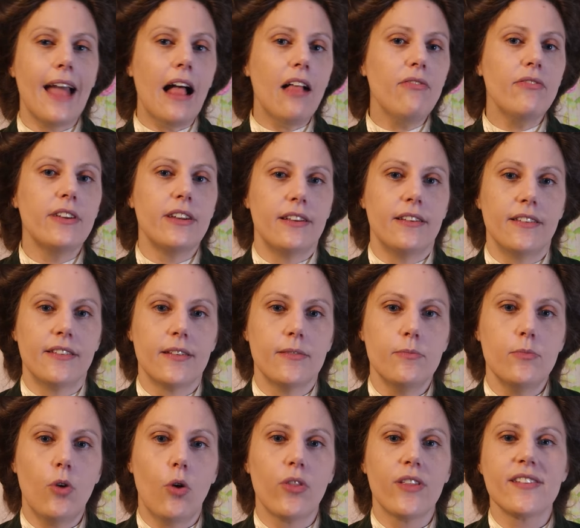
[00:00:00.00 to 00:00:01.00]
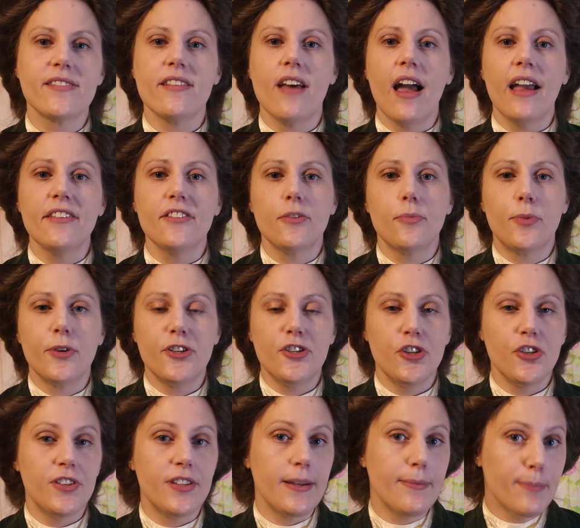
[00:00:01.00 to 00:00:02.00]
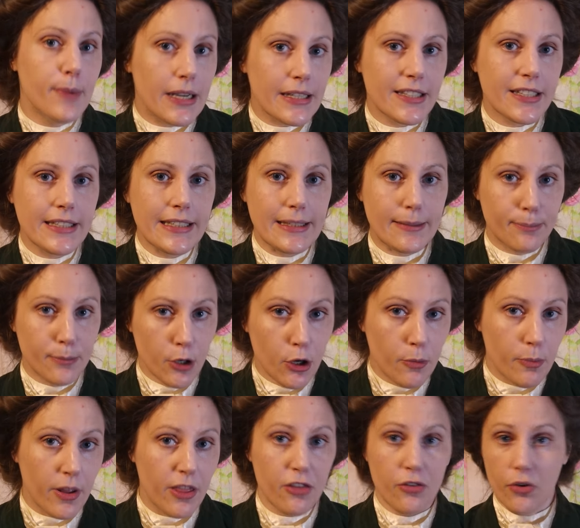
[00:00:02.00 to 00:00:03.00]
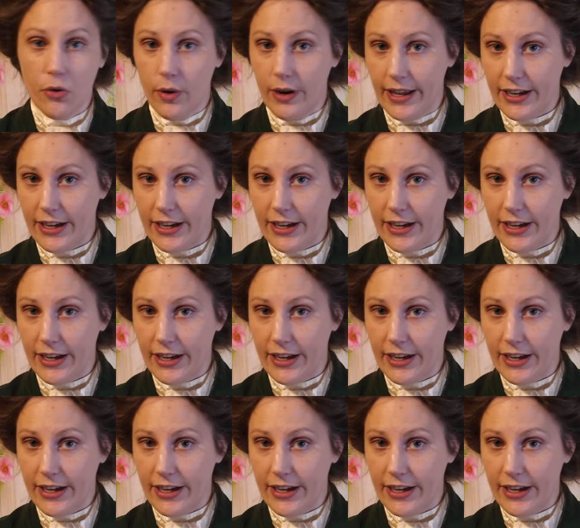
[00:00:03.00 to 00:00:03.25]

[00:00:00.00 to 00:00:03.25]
Galvanism, or the science of producing muscular movement through